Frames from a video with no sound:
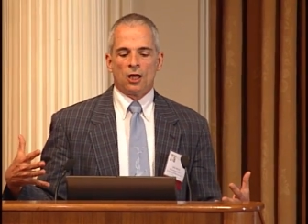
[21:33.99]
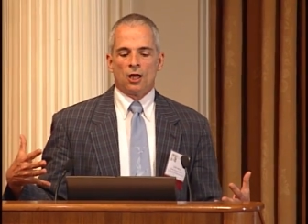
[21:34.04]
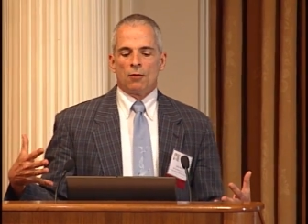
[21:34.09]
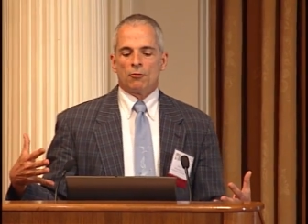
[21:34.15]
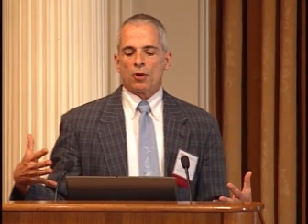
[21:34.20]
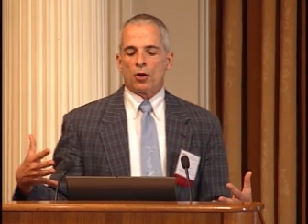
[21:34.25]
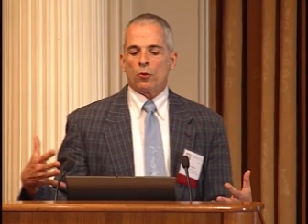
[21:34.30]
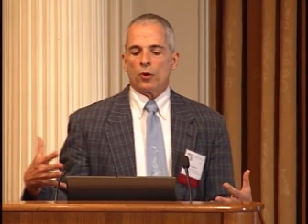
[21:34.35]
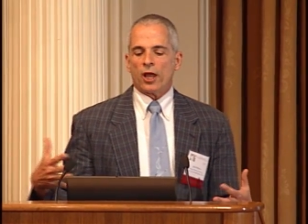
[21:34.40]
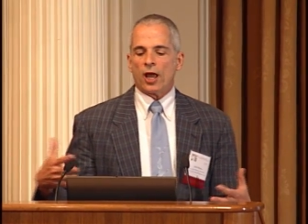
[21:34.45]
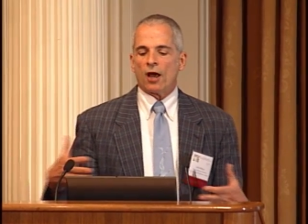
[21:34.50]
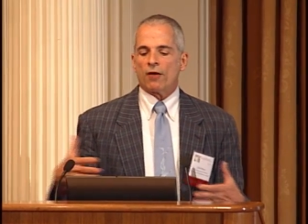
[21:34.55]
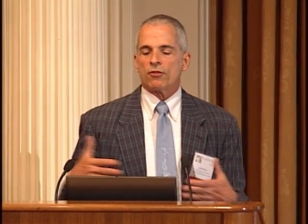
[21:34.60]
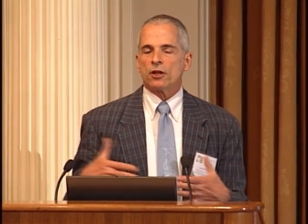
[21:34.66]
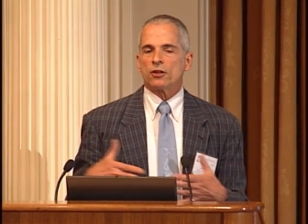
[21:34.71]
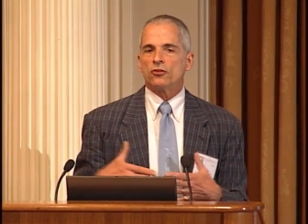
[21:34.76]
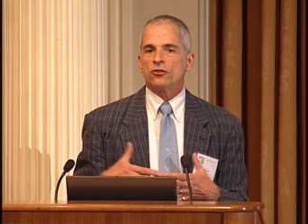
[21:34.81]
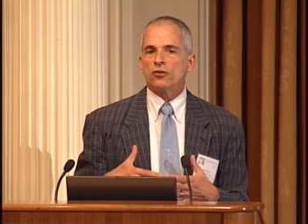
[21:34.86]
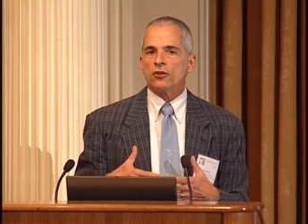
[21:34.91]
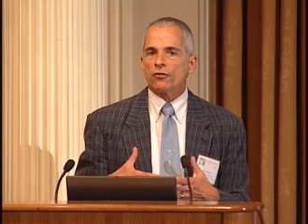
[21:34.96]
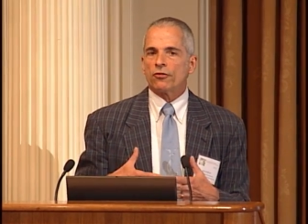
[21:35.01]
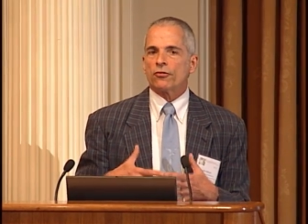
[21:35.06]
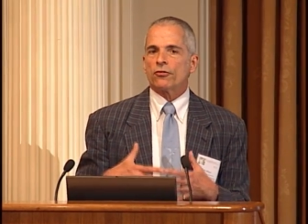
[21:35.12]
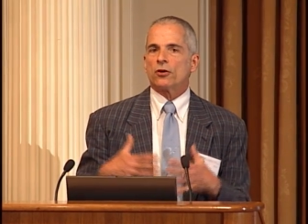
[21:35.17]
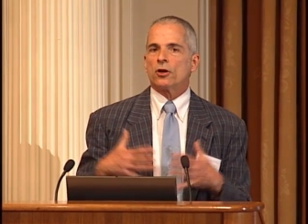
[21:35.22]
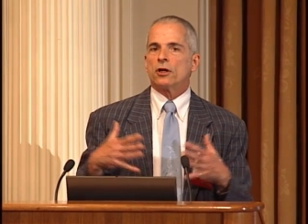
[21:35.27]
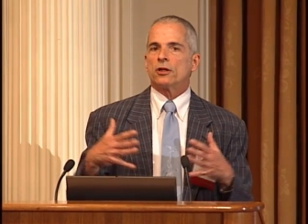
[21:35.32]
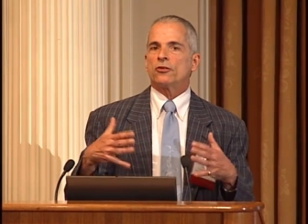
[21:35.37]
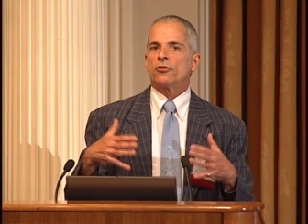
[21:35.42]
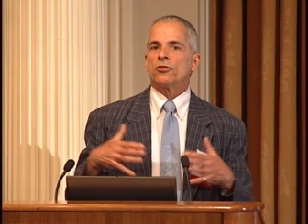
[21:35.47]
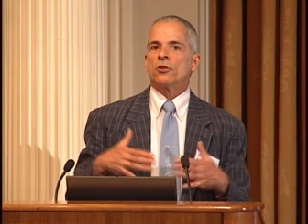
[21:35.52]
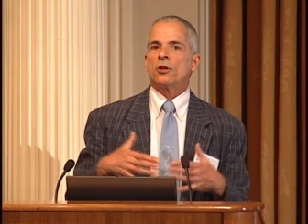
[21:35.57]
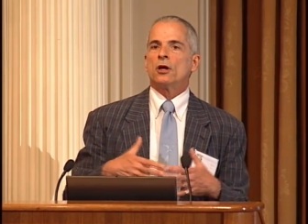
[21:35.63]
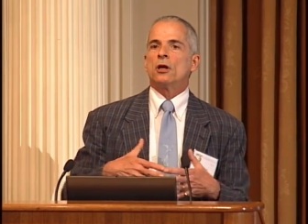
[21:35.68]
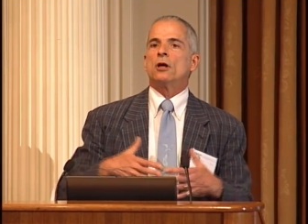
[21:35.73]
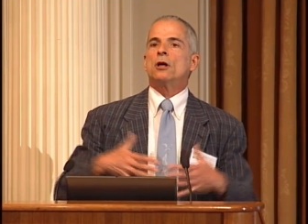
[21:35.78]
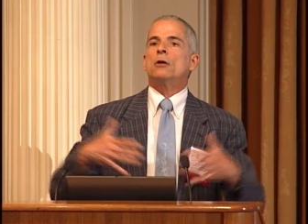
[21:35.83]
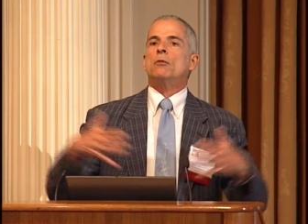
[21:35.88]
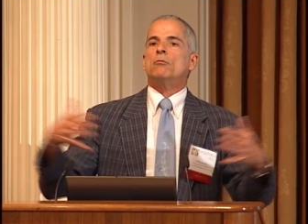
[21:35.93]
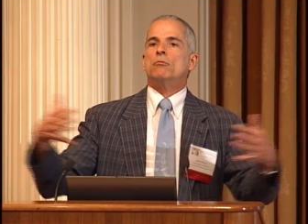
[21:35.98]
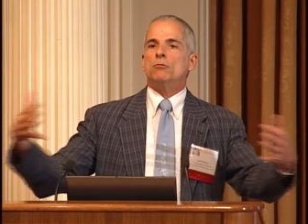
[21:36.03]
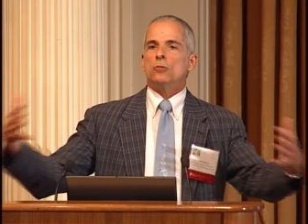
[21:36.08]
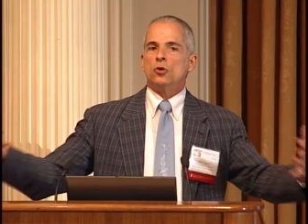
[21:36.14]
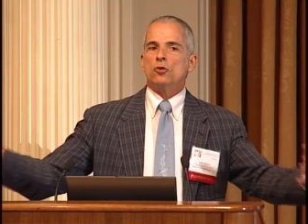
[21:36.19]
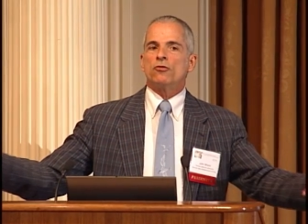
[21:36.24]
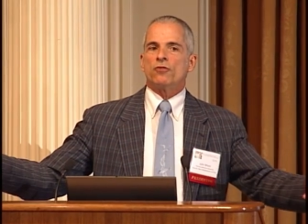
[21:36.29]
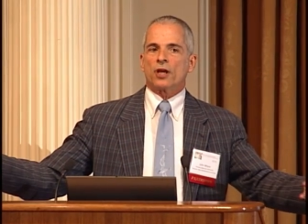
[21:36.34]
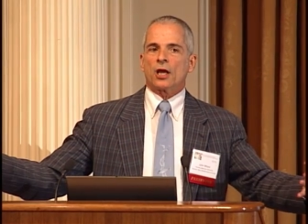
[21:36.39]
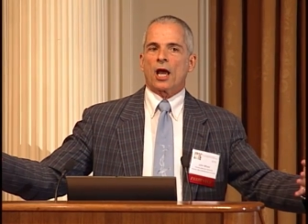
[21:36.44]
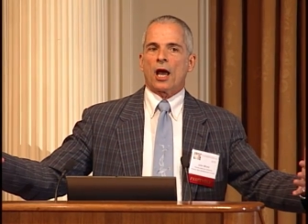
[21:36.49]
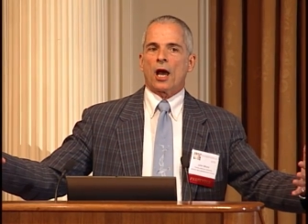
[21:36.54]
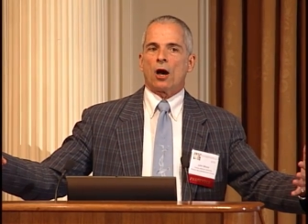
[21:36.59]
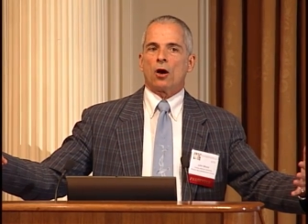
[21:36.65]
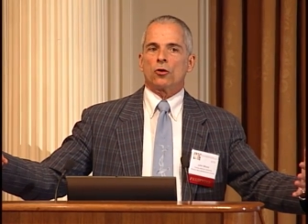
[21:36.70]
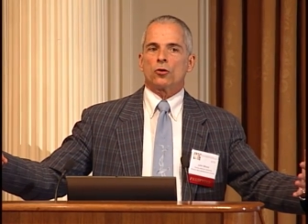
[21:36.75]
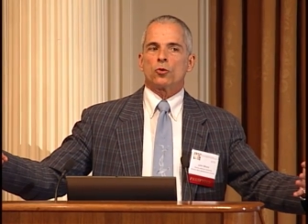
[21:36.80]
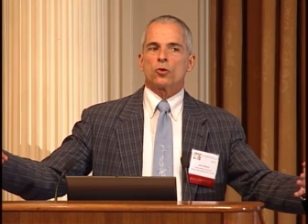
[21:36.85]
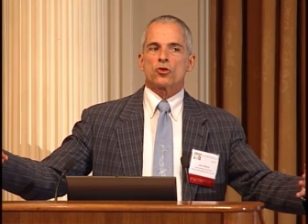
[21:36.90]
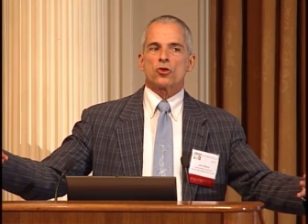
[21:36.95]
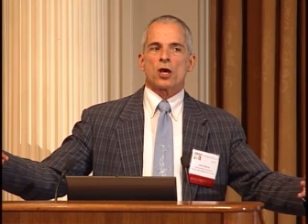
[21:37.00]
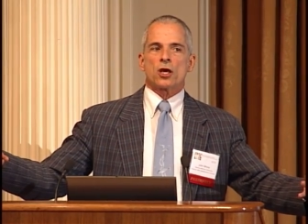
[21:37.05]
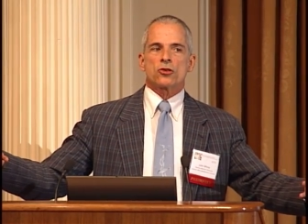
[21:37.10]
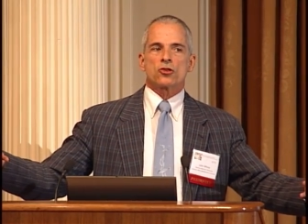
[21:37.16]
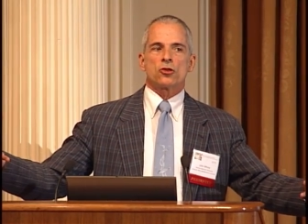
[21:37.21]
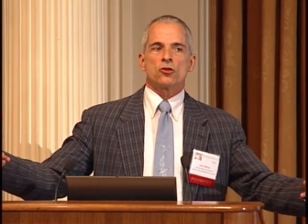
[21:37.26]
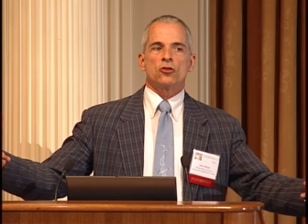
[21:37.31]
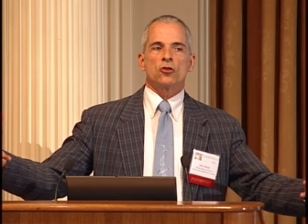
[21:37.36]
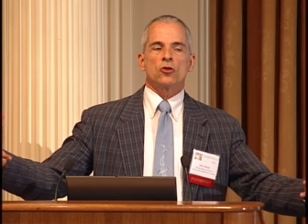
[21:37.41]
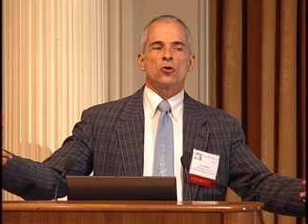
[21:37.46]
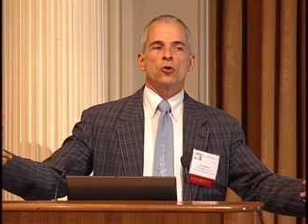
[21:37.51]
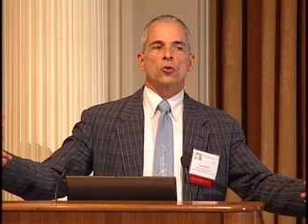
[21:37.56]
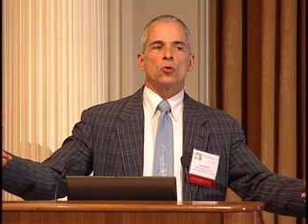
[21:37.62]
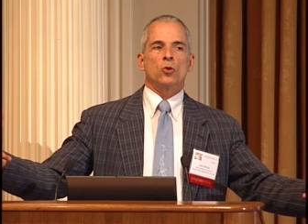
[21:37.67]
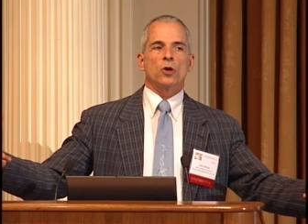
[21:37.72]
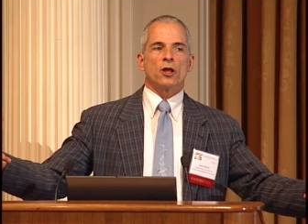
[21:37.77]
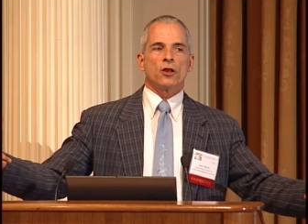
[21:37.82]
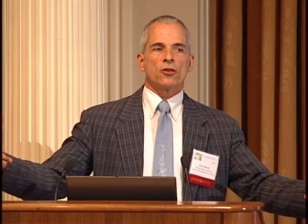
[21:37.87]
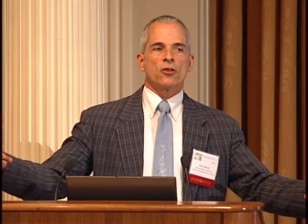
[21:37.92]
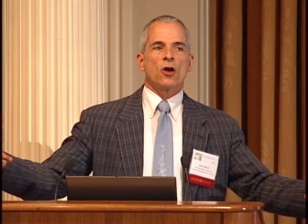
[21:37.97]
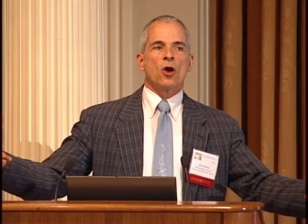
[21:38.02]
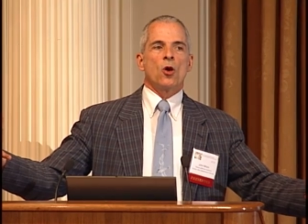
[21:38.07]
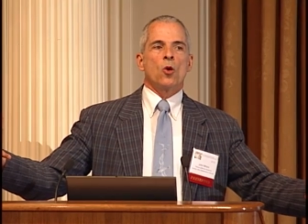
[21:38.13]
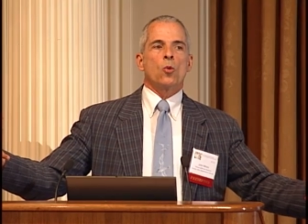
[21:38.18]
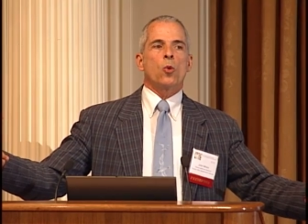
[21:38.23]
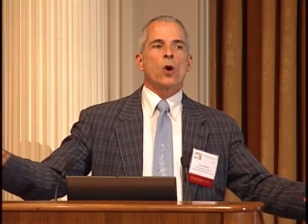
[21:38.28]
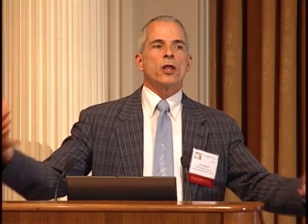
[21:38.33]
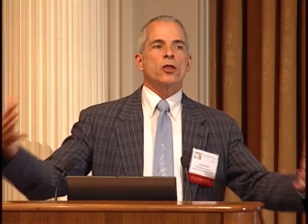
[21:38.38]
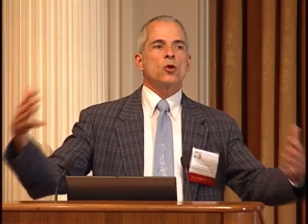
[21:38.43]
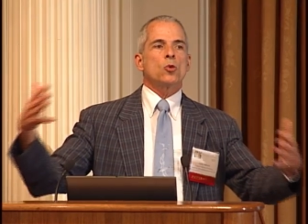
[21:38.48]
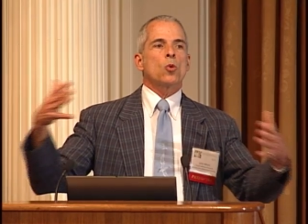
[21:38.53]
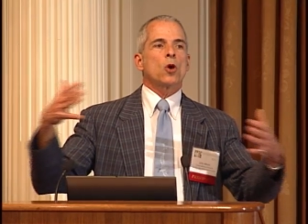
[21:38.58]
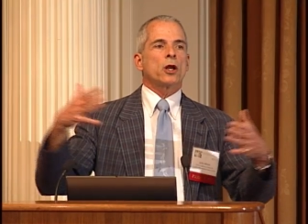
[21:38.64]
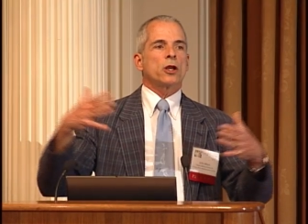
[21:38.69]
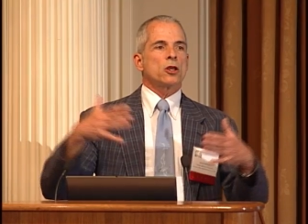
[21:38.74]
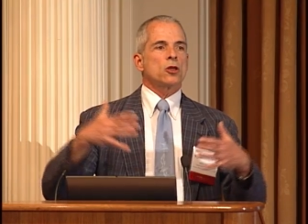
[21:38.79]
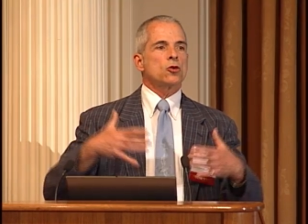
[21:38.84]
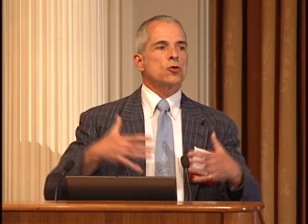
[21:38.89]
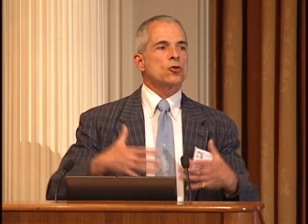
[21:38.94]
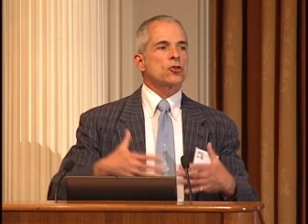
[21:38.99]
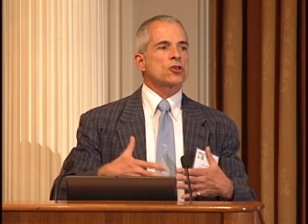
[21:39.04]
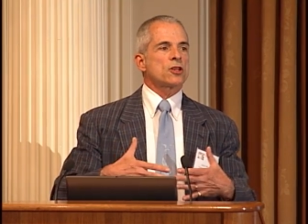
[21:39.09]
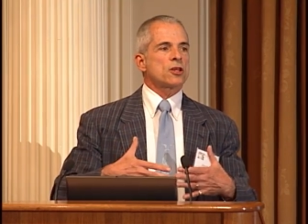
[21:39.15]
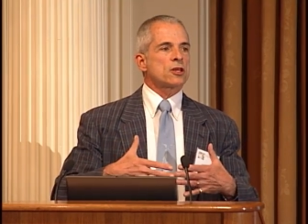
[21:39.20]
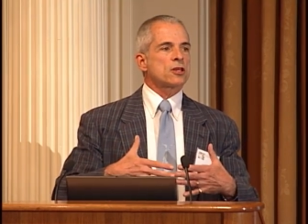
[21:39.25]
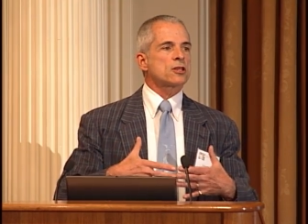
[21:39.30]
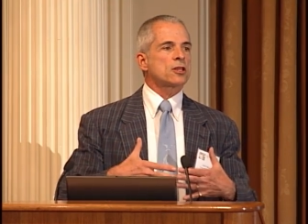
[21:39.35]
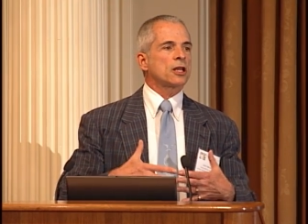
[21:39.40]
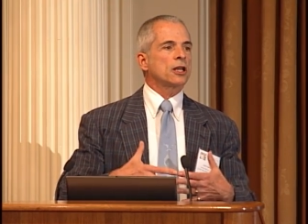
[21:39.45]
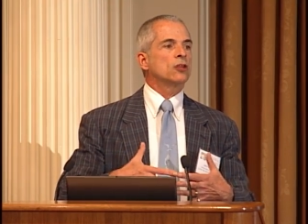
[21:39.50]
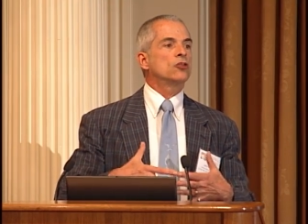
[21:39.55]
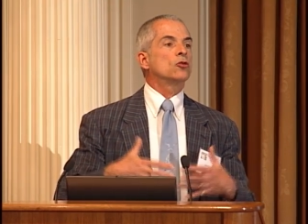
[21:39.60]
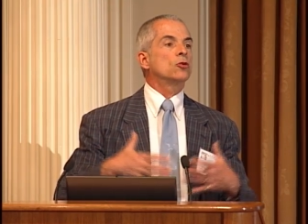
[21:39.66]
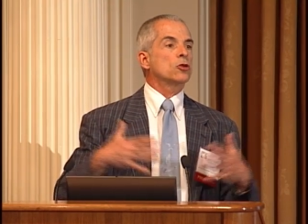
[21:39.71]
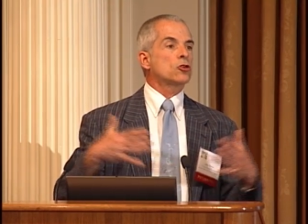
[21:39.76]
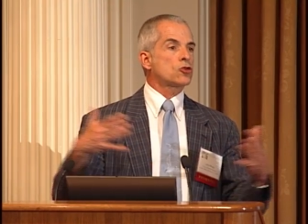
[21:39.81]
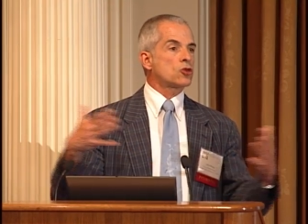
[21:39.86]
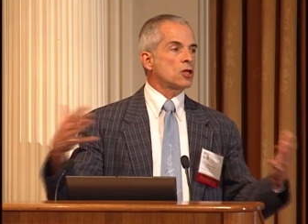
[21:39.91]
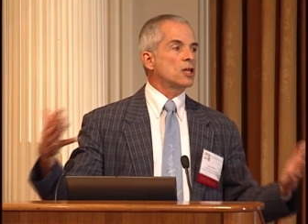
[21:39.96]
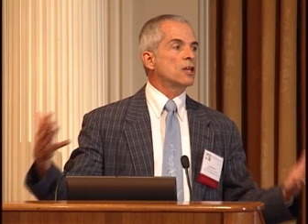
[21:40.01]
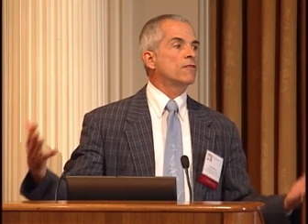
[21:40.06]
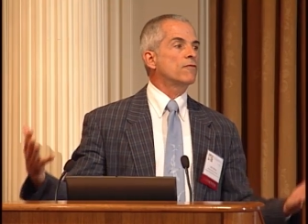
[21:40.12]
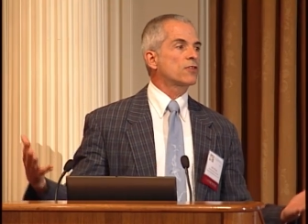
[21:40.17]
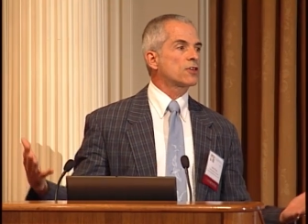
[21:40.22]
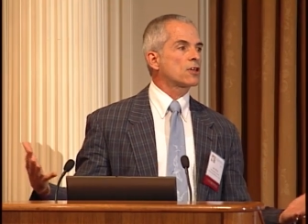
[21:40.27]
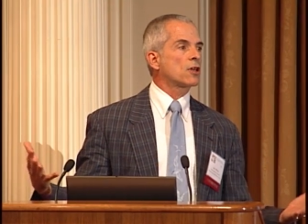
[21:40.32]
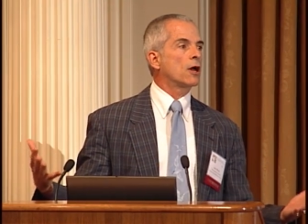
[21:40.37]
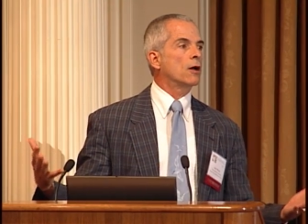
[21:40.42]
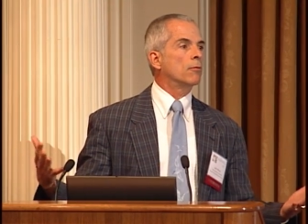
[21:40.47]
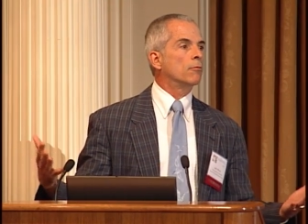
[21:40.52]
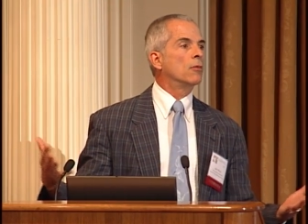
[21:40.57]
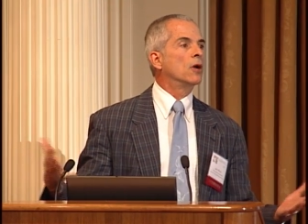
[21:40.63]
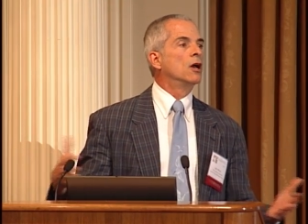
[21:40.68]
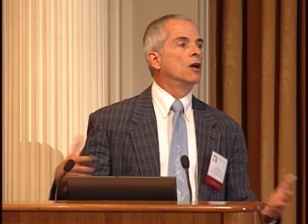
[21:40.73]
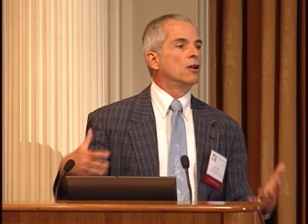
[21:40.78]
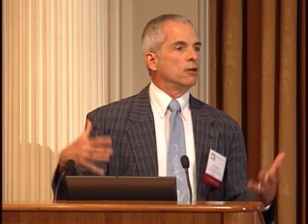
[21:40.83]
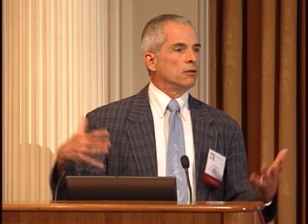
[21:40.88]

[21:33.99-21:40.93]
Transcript: But we have a different moving out, which has to do with when you want to use this thing to achieve some